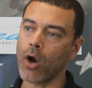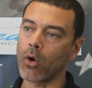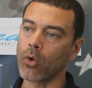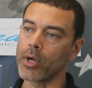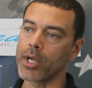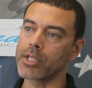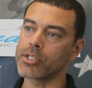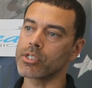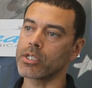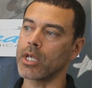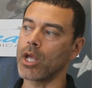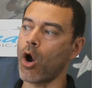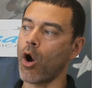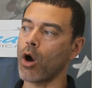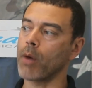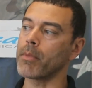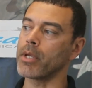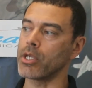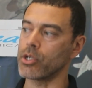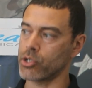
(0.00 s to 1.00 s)
it's the
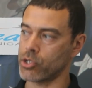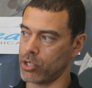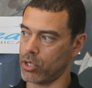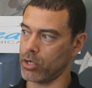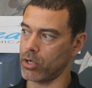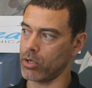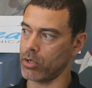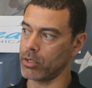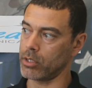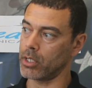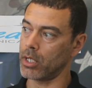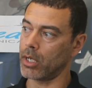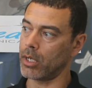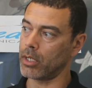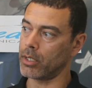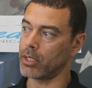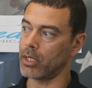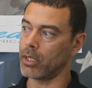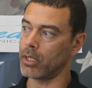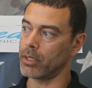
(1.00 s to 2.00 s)
Army's turn,
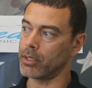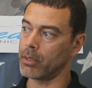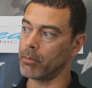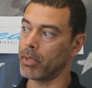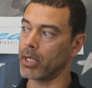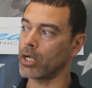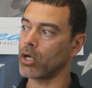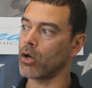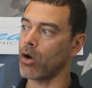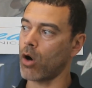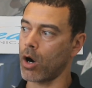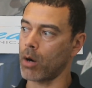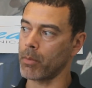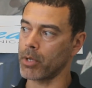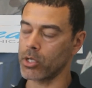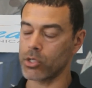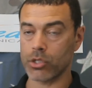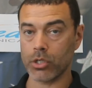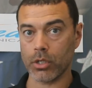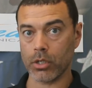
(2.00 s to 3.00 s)
the bigger
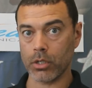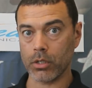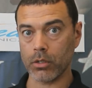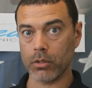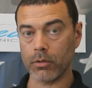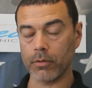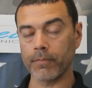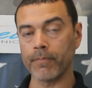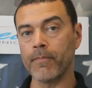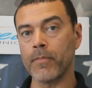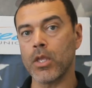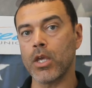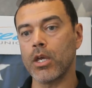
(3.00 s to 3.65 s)
Army's turn,